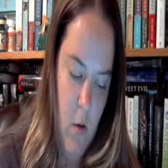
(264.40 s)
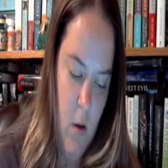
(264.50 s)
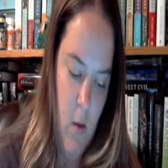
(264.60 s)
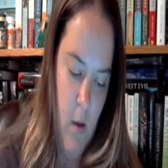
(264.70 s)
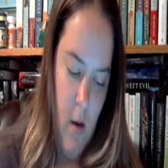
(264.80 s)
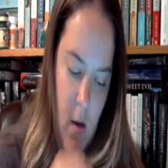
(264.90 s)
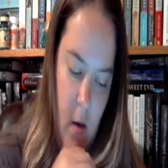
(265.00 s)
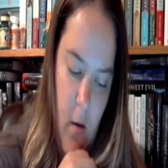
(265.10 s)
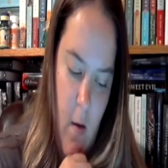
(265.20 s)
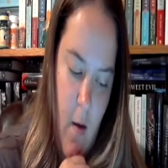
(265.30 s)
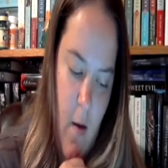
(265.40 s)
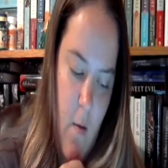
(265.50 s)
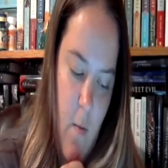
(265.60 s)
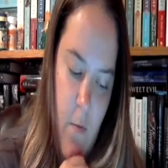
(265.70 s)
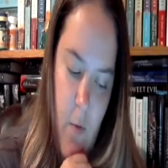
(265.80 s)
And then
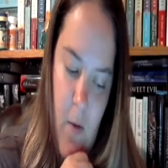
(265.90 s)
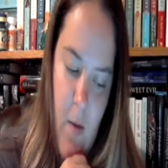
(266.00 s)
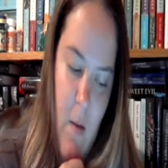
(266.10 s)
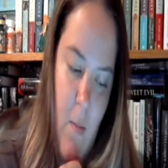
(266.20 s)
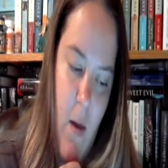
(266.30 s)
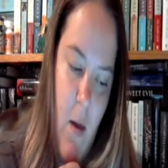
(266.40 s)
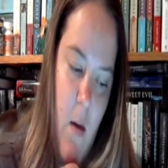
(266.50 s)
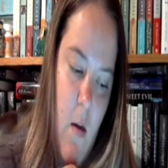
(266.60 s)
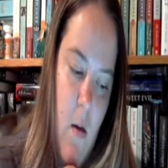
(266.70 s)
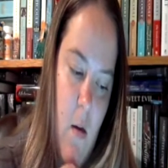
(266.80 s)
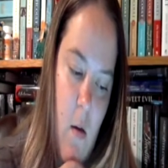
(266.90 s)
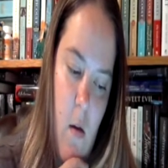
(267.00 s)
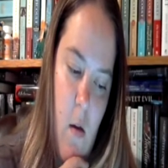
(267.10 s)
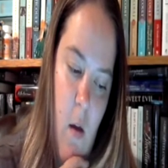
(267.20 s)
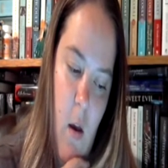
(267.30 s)
a friend sent me
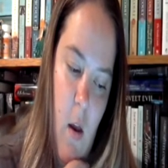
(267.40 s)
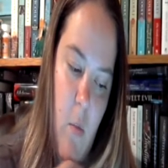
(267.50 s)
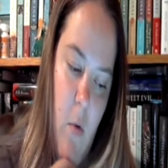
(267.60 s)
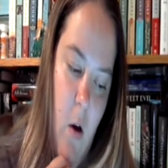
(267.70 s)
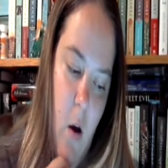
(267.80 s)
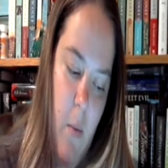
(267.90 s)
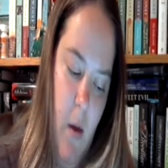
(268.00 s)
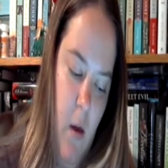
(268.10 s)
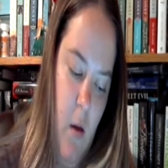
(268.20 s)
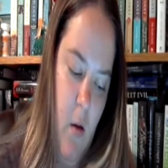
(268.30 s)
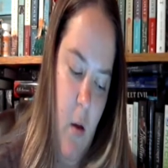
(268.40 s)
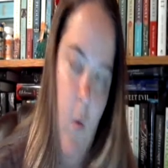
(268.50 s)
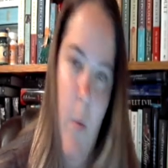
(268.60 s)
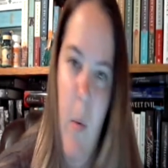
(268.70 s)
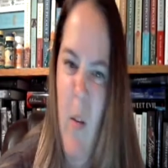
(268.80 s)
an ebook copy.
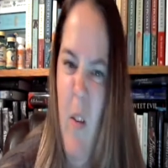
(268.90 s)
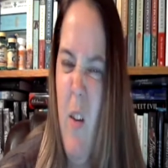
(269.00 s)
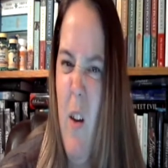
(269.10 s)
You won't be able to see the